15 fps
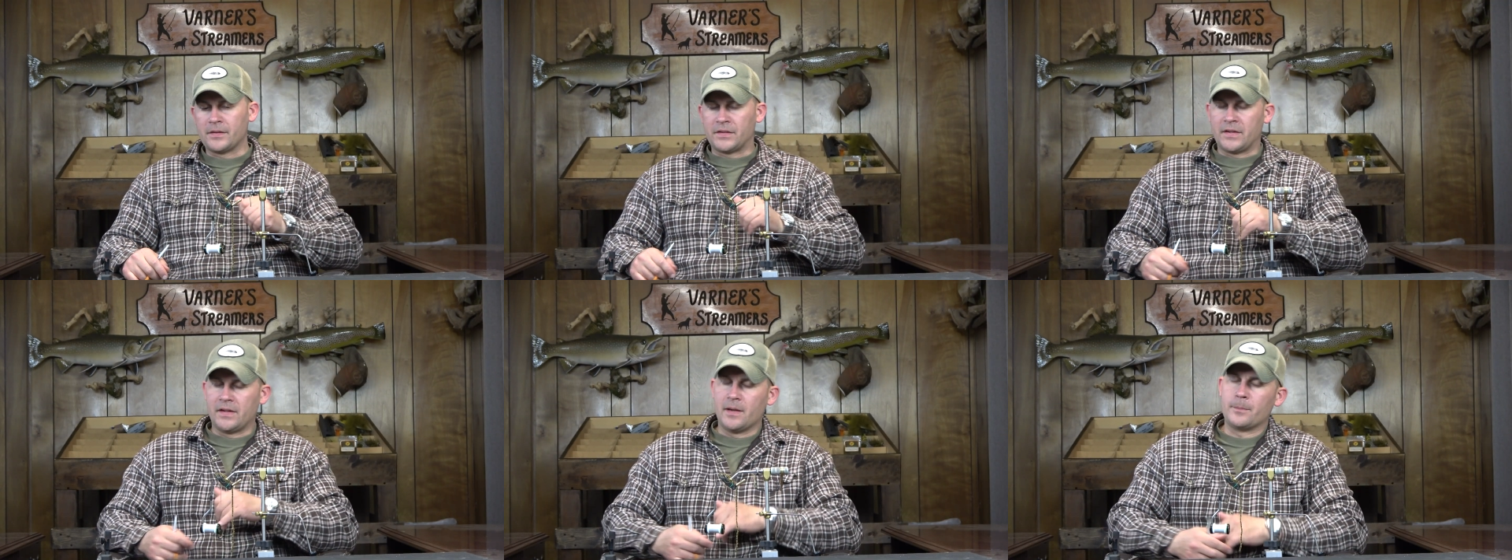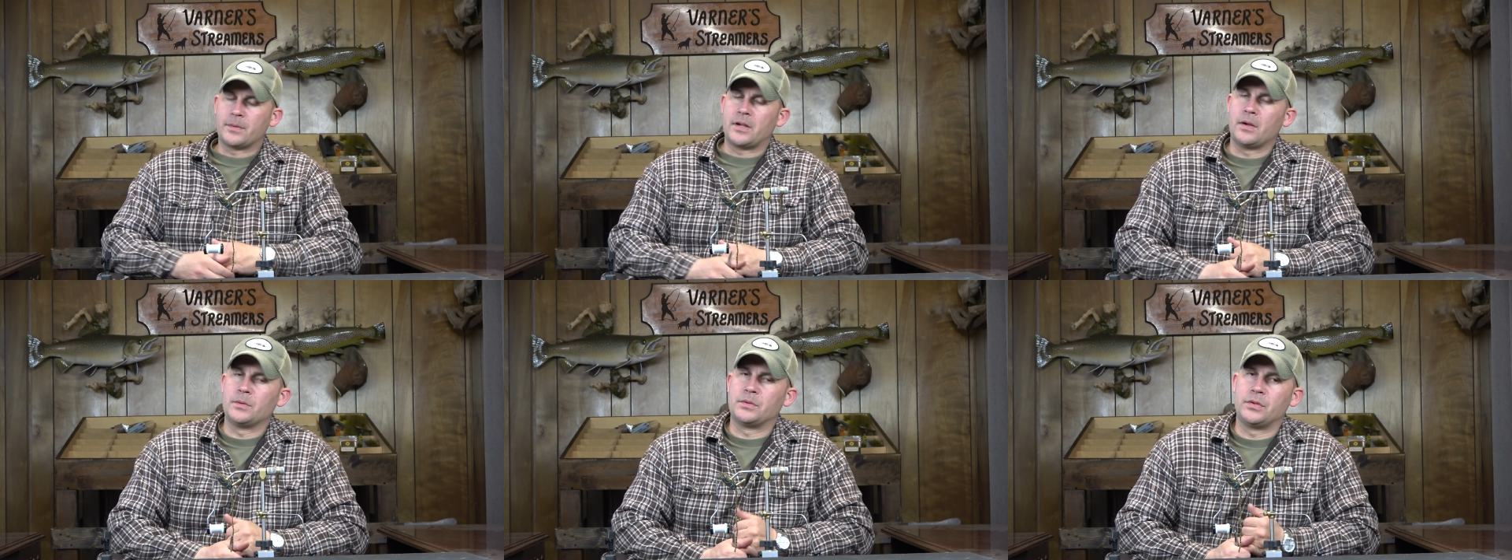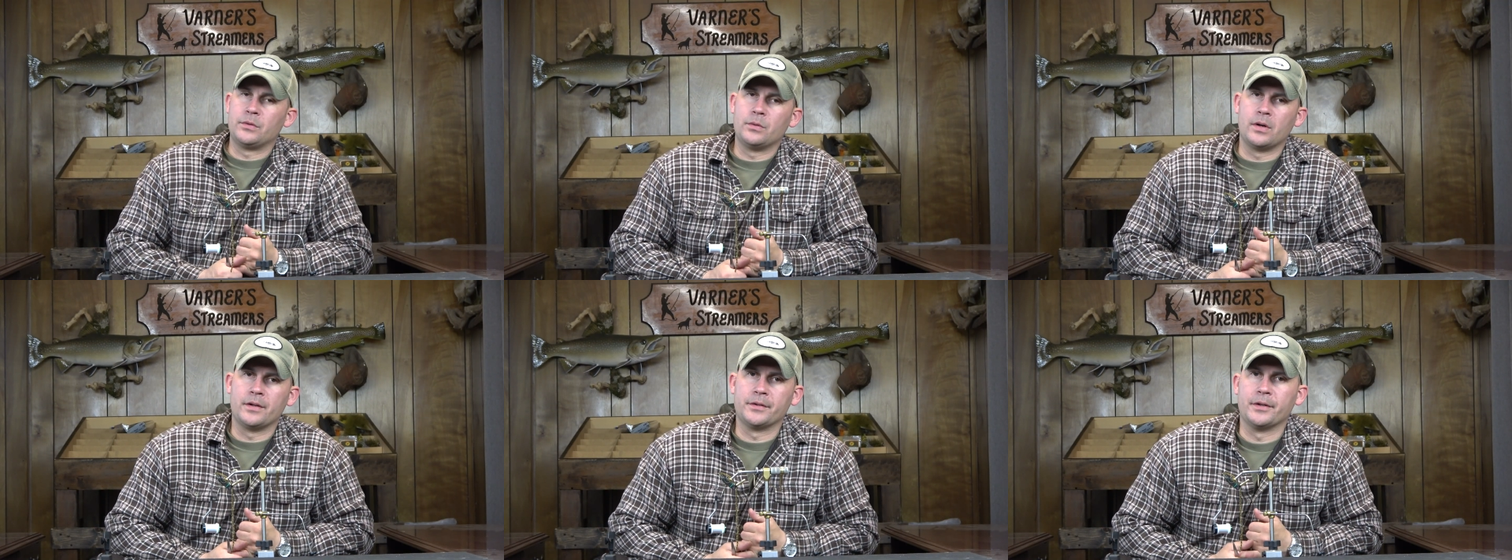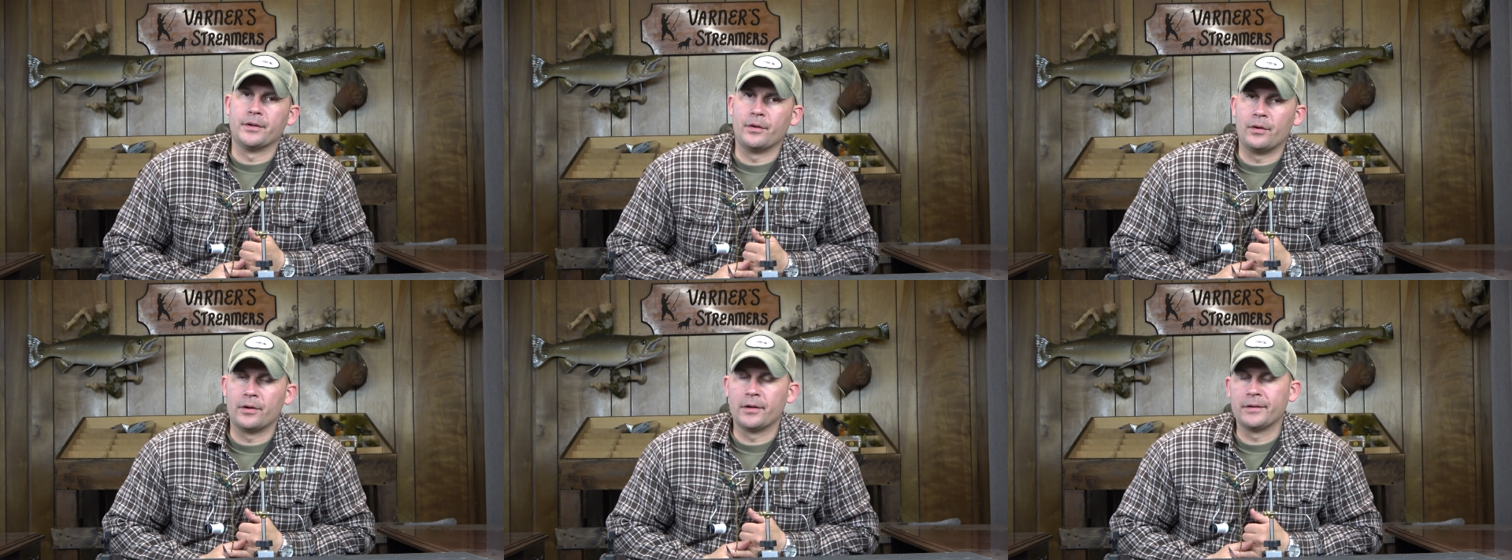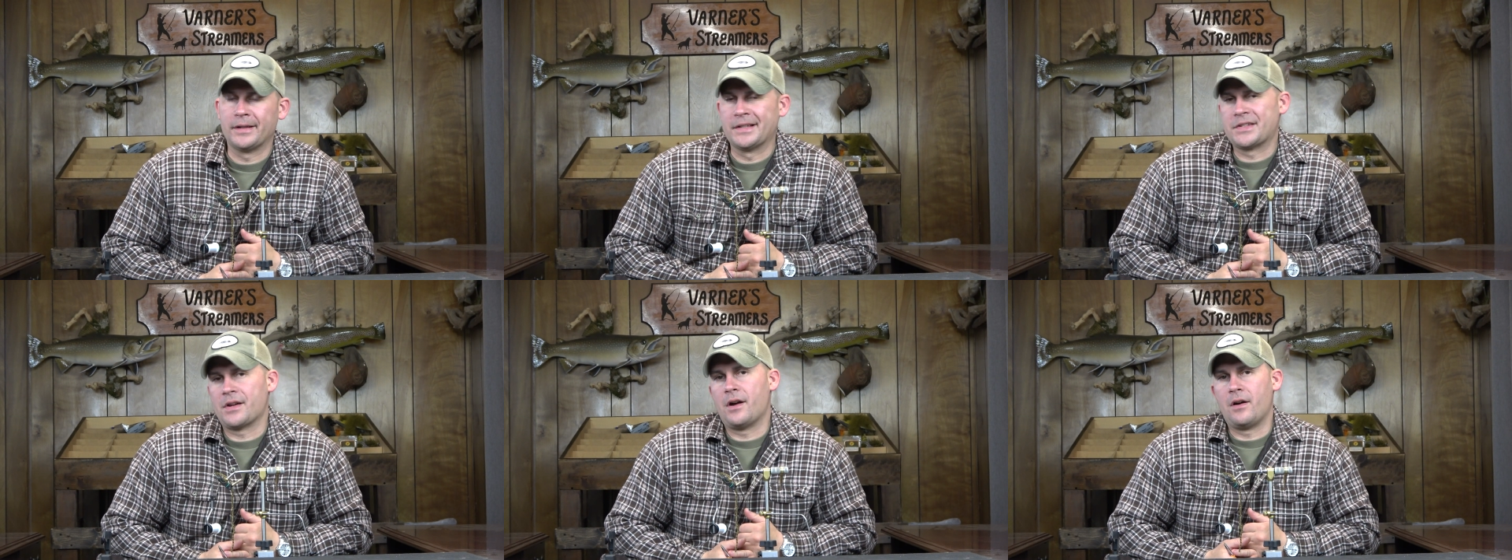Tiemco 200R.
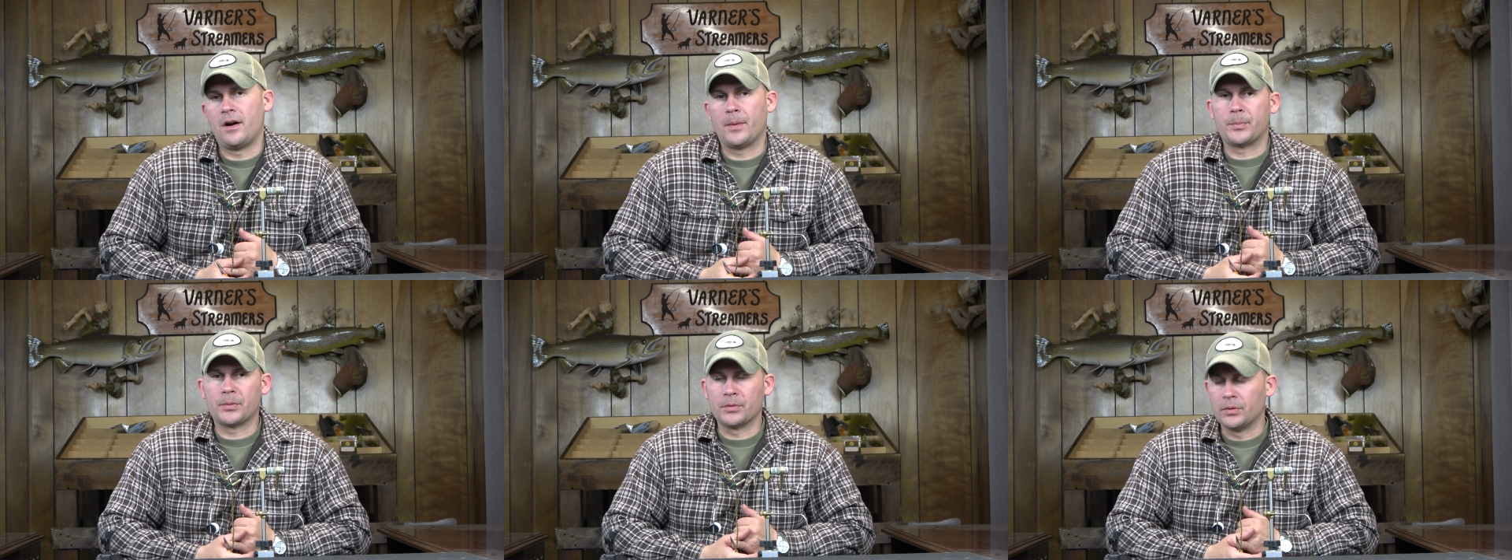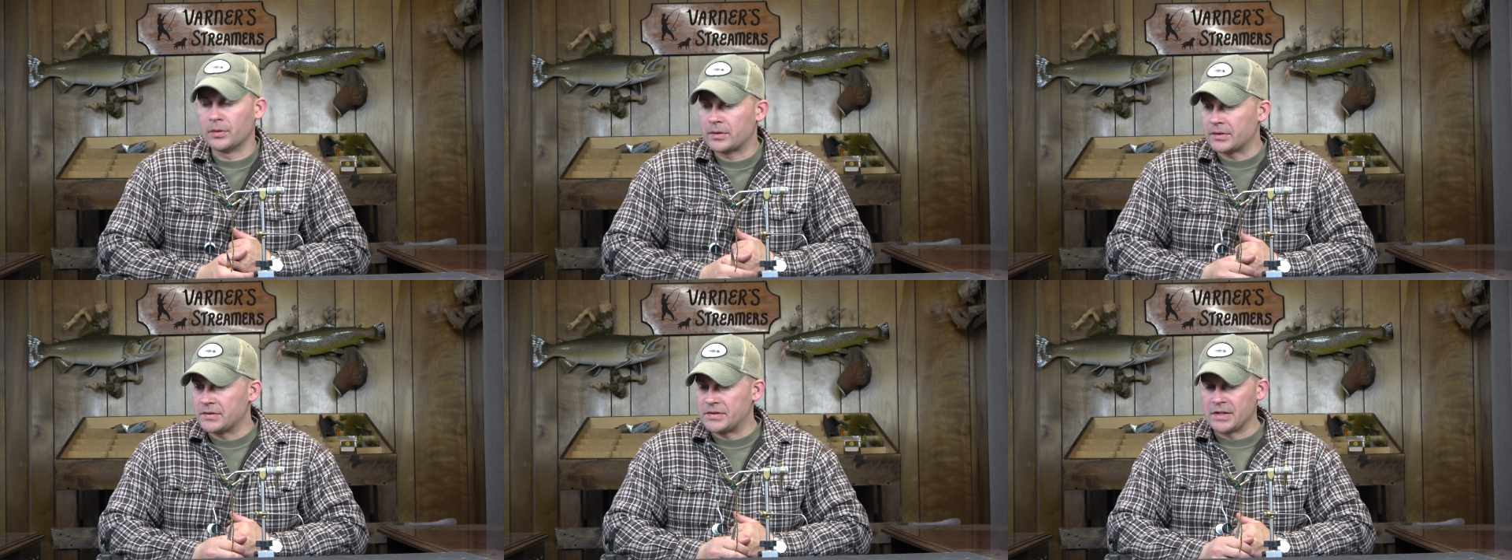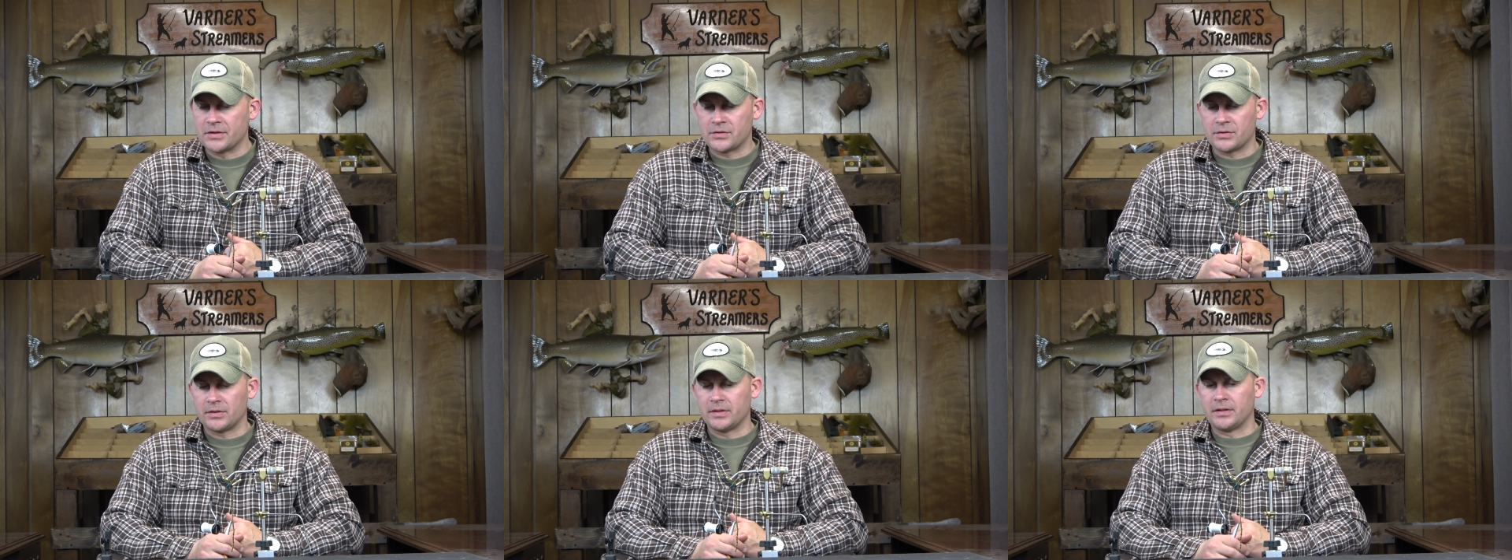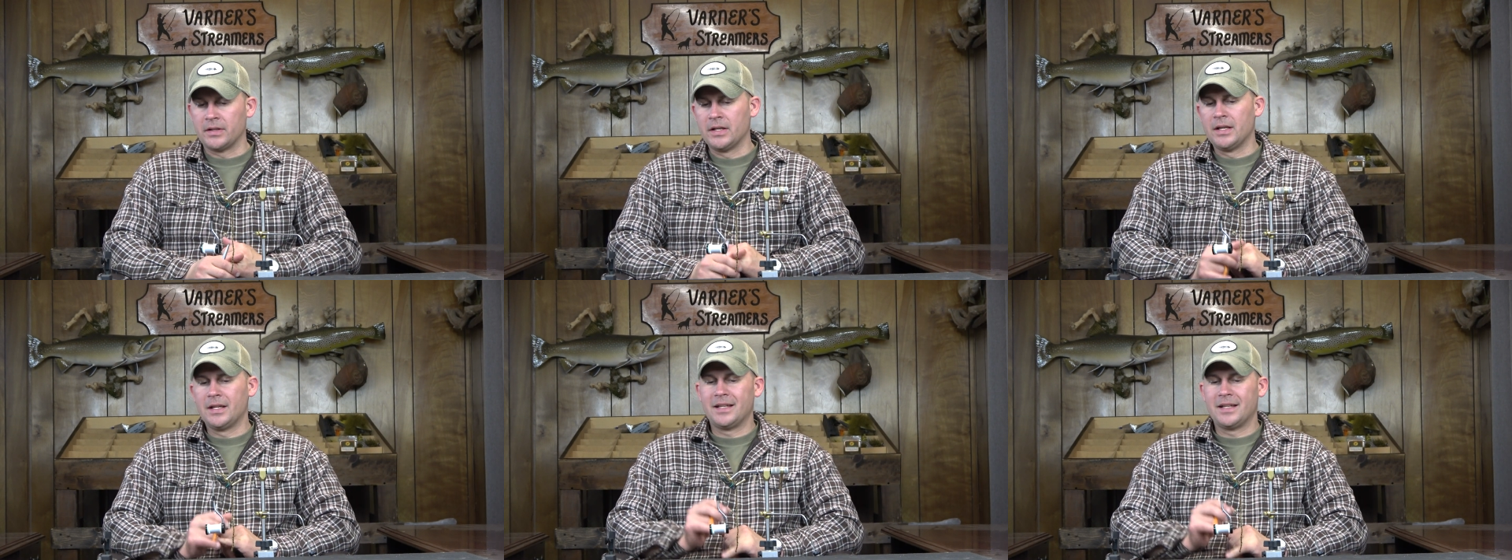It's a hopper hook, essentially.